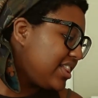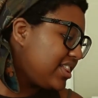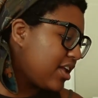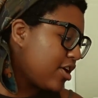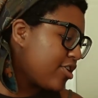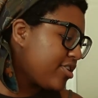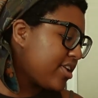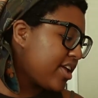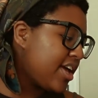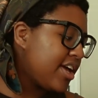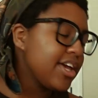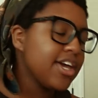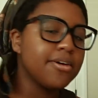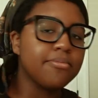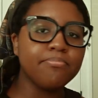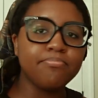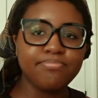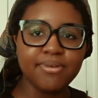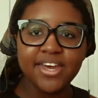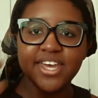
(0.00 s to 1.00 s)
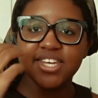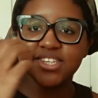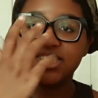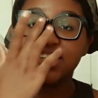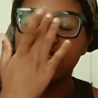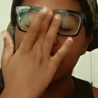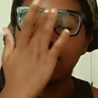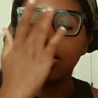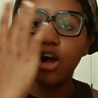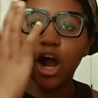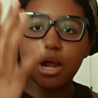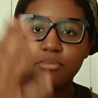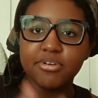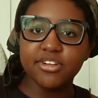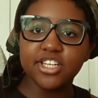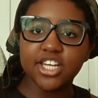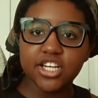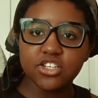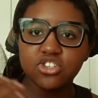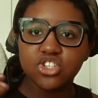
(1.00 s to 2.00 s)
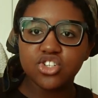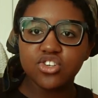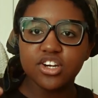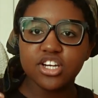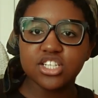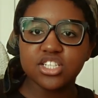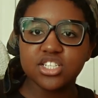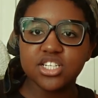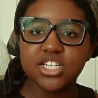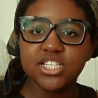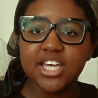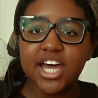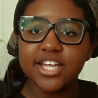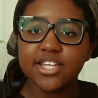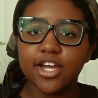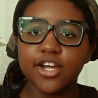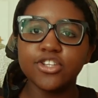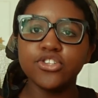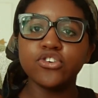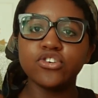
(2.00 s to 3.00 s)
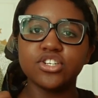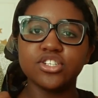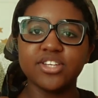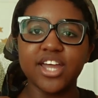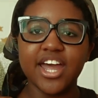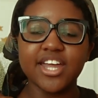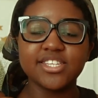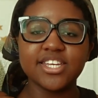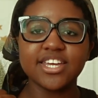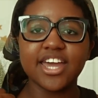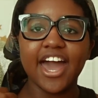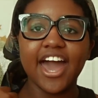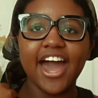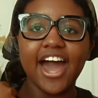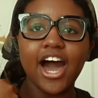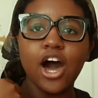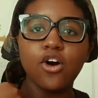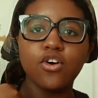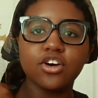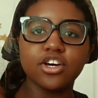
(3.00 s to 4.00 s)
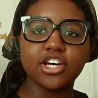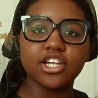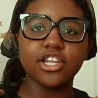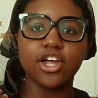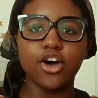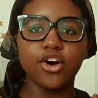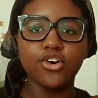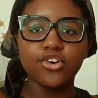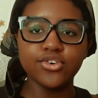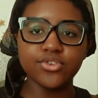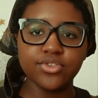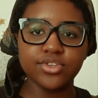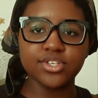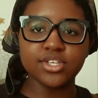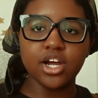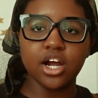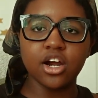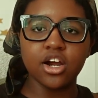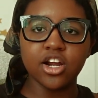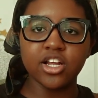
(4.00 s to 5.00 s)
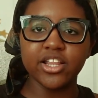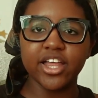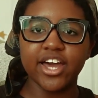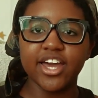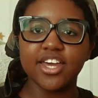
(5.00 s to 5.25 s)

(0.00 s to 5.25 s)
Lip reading: learning basic garment construction and understanding how clothes are